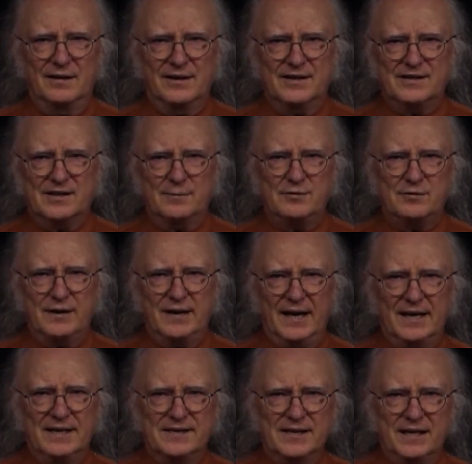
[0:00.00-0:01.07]
The substrate
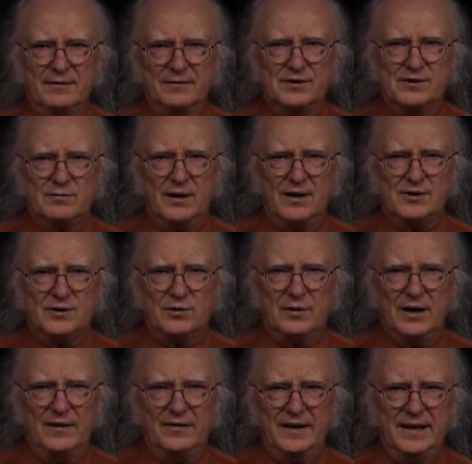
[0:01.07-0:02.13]
has a given structure,
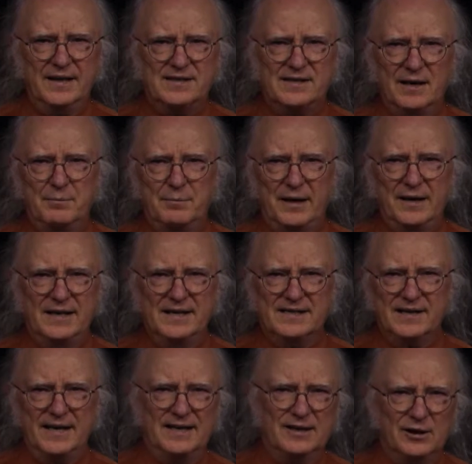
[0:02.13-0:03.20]
and the enzyme binding
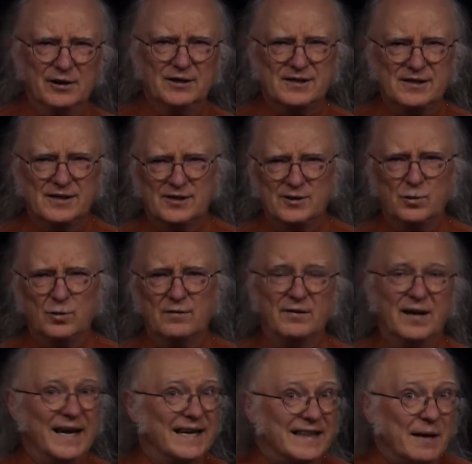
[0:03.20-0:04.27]
site looks sort of
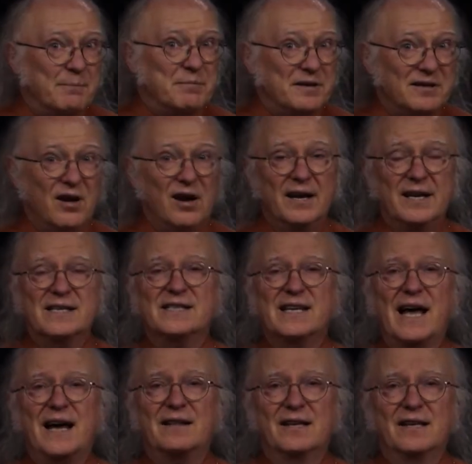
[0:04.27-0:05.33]
like that, but not
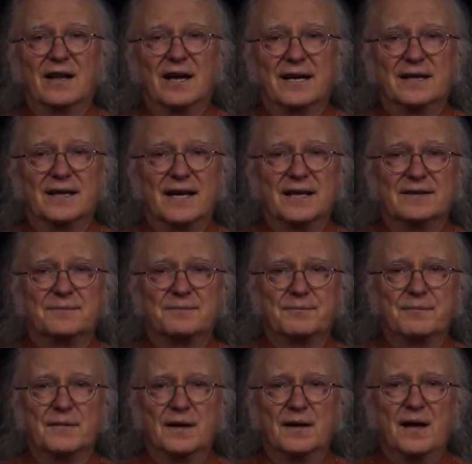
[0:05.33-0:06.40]
exactly like that.
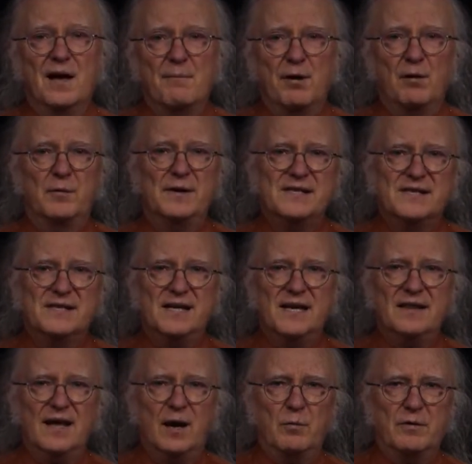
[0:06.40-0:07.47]
But we see
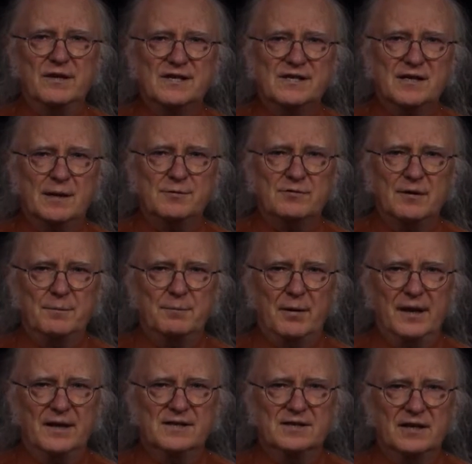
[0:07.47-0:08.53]
that when the substrate
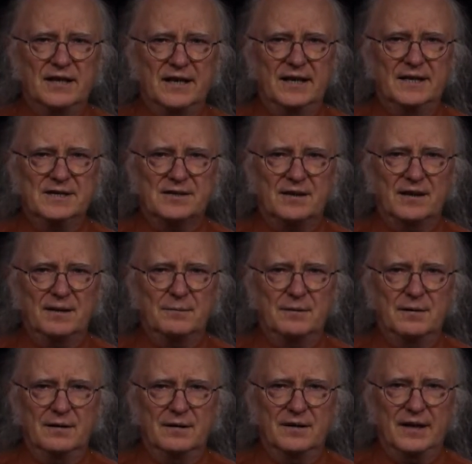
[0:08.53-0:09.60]
binds to the enzyme,
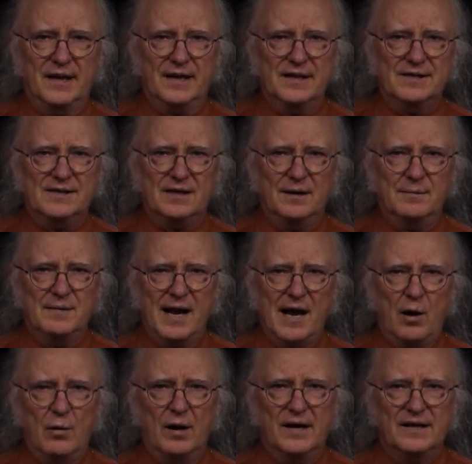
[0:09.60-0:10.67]
the enzyme
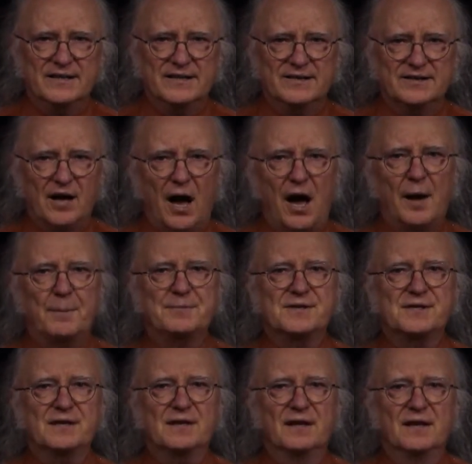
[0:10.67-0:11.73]
now
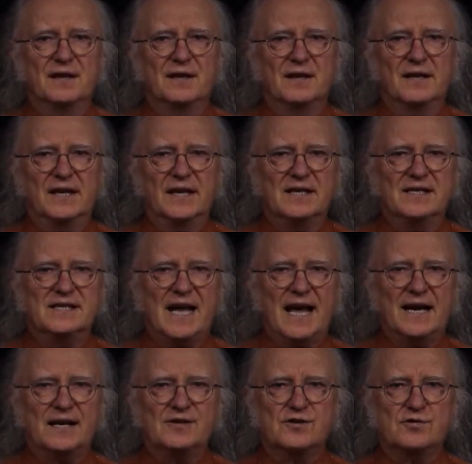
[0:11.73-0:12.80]
adopts the
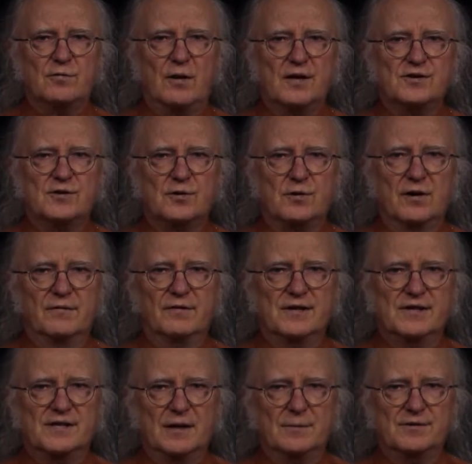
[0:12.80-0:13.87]
exact structure of the
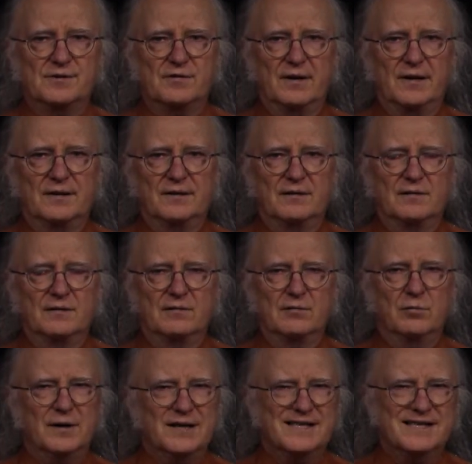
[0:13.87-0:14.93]
substrate.
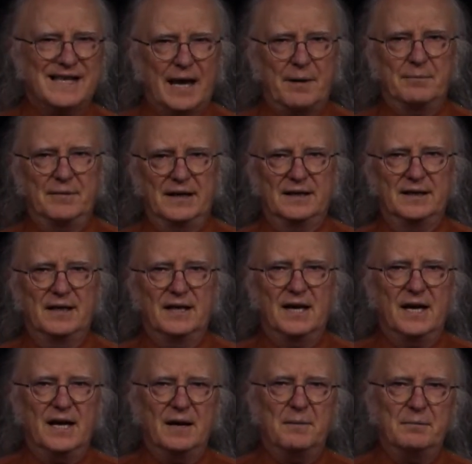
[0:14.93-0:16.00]
What does that mean?
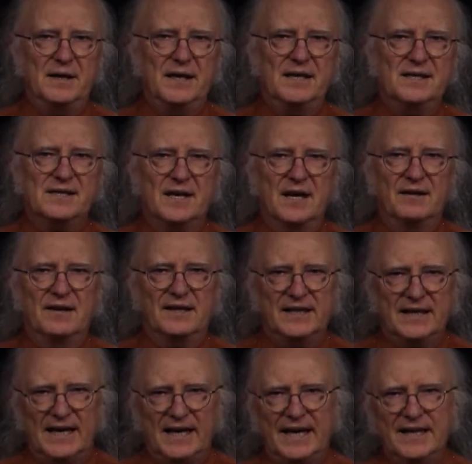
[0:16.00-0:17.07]
It means that
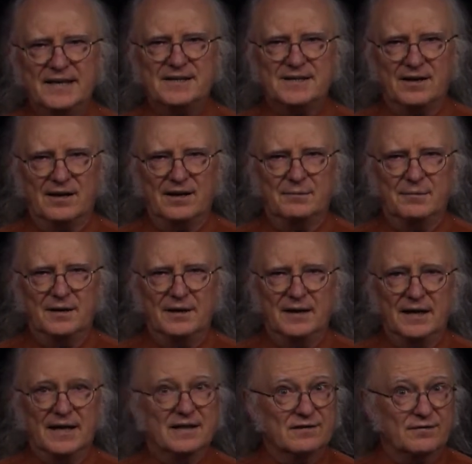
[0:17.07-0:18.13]
the enzyme
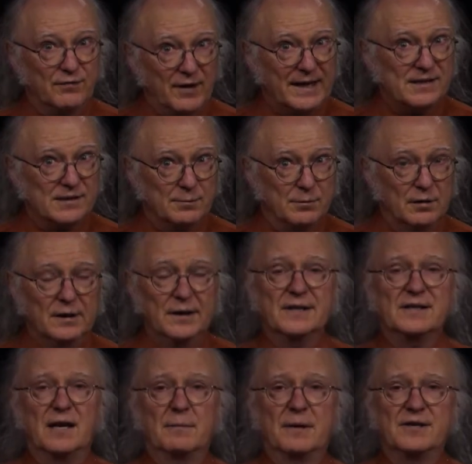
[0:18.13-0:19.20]
is flexible,
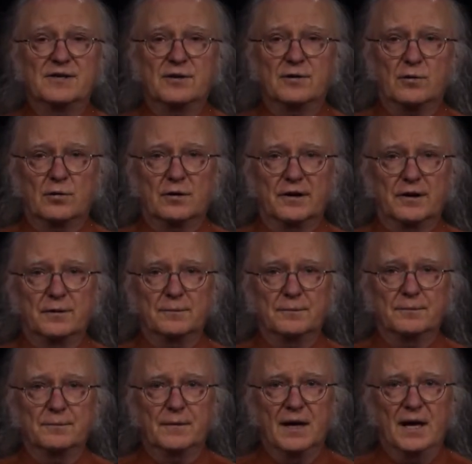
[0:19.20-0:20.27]
as I mentioned earlier,
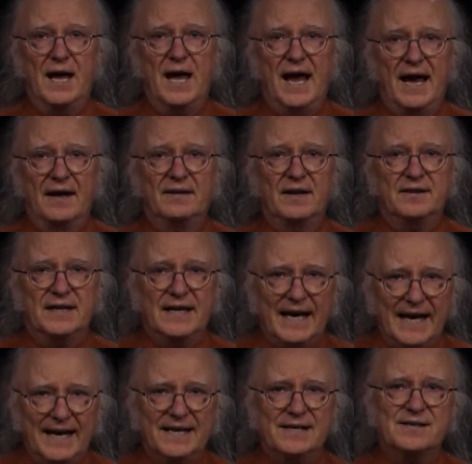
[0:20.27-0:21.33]
and that the
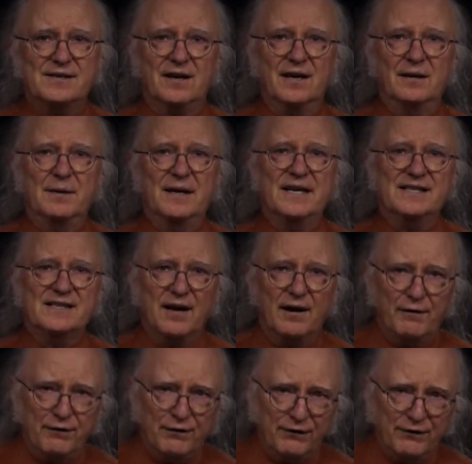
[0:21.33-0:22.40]
enzyme is
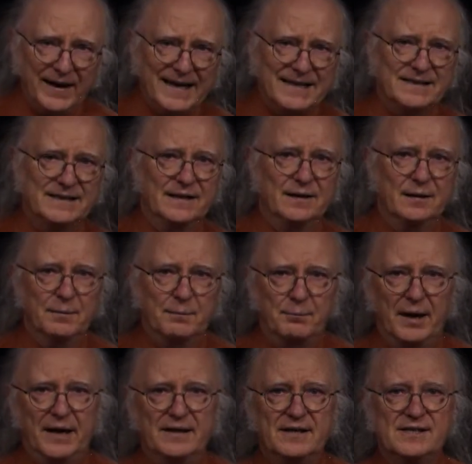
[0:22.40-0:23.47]
affected
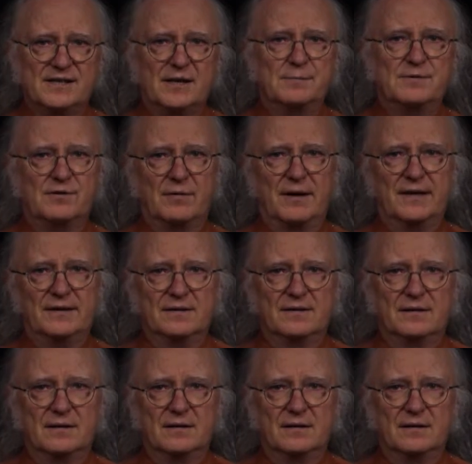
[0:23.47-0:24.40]
by the substrate